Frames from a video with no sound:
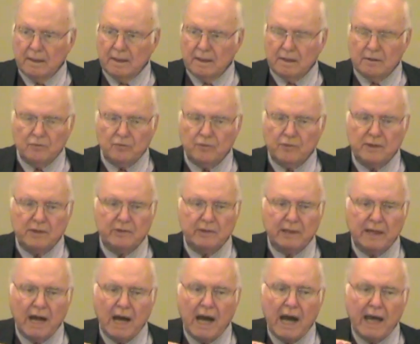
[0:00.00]
And Friedrich
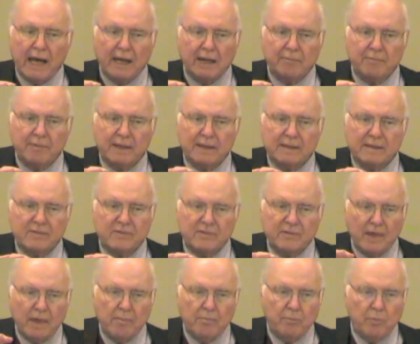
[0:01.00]
Hayek made the
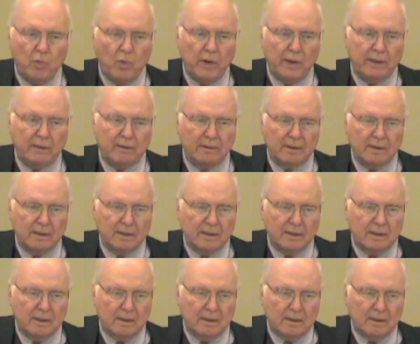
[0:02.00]
same point
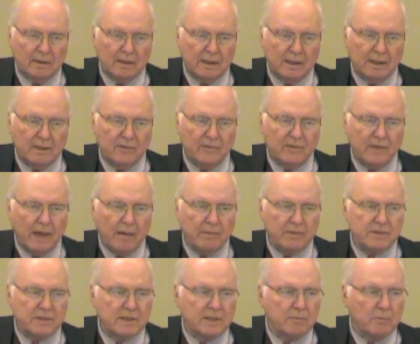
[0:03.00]
in
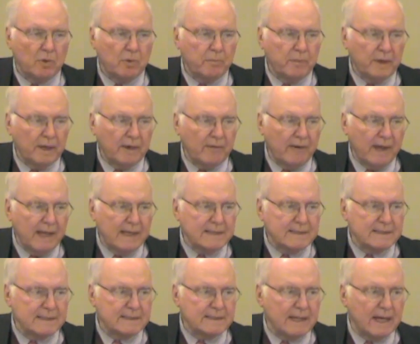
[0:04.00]
establishing the Mont Pelerin
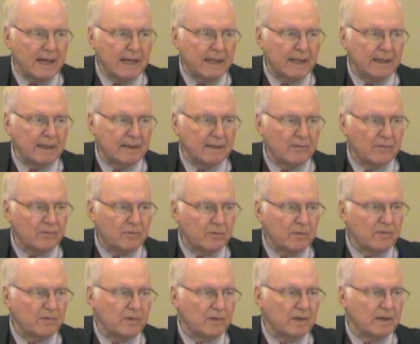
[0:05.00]
Society in
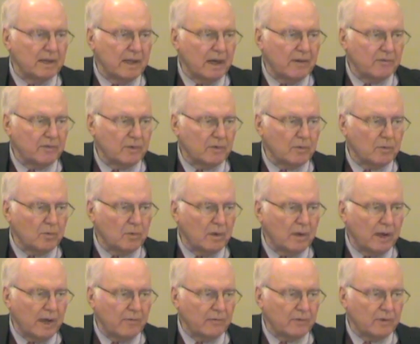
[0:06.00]
Switzerland after
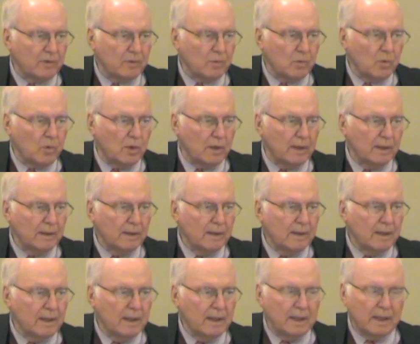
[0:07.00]
the war.
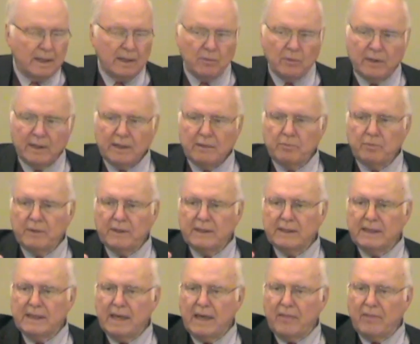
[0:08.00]
He wanted to bring
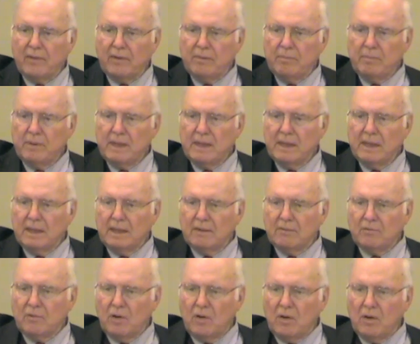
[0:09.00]
together a meeting
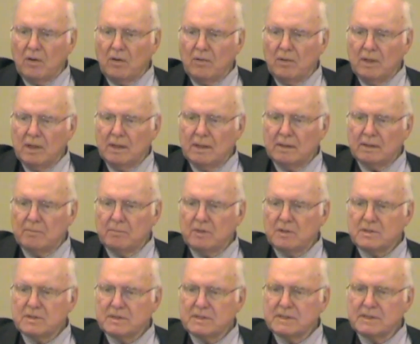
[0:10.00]
of all the
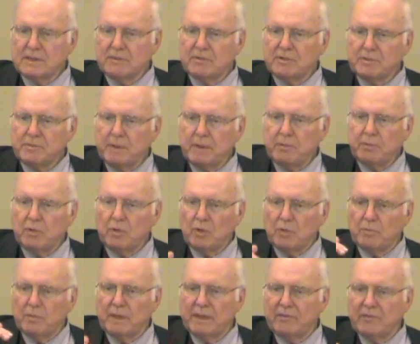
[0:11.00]
most distinguished people
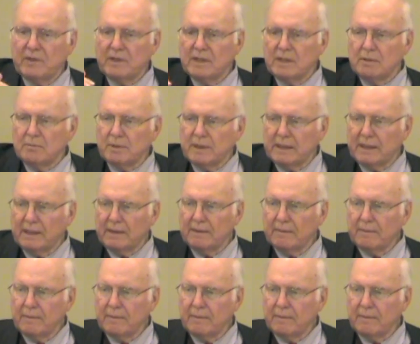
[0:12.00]
who believed in liberty.